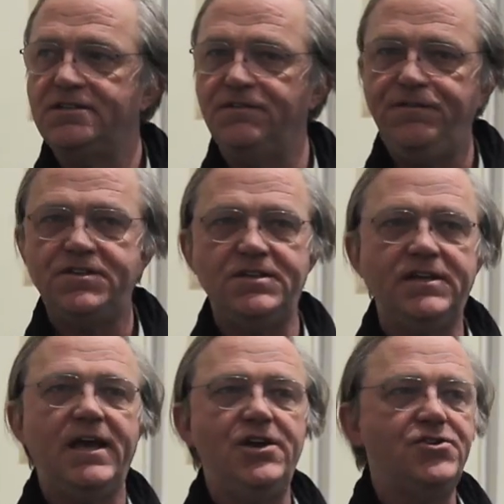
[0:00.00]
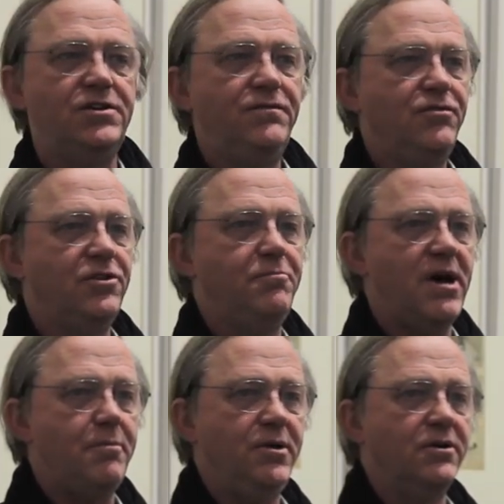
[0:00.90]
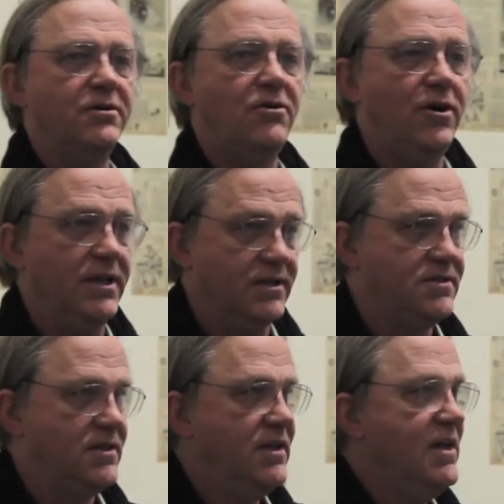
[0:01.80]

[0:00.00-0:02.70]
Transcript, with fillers: sophistication for the popular audience.